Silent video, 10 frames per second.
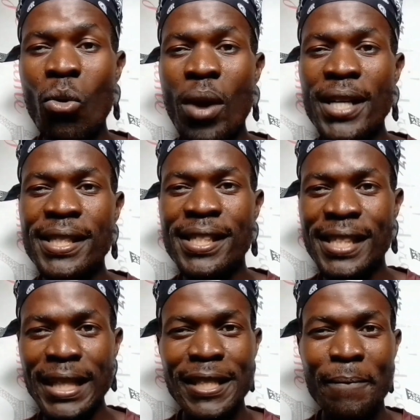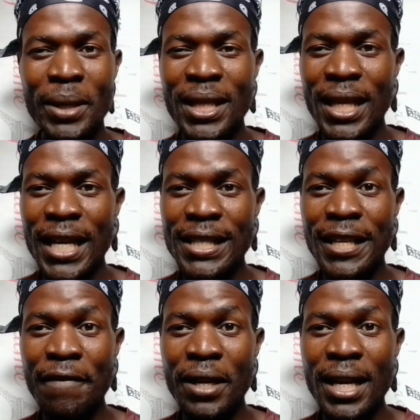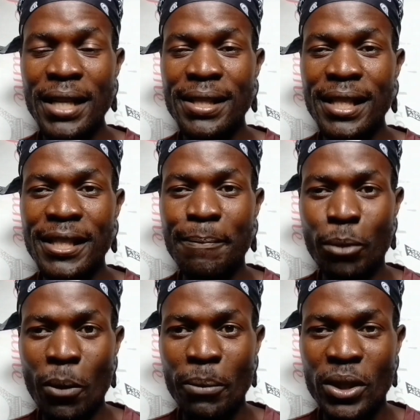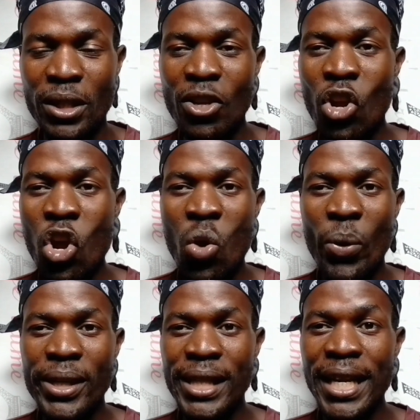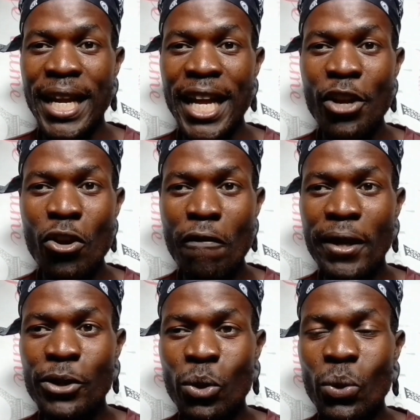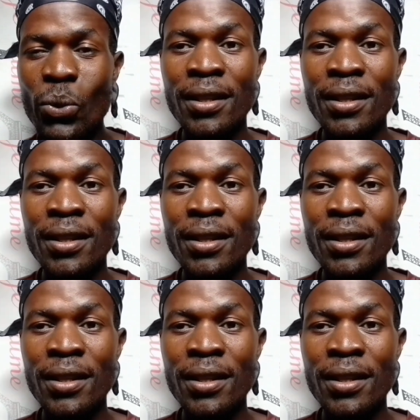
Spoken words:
once ChatGPT has given us these prompts, we shall head over to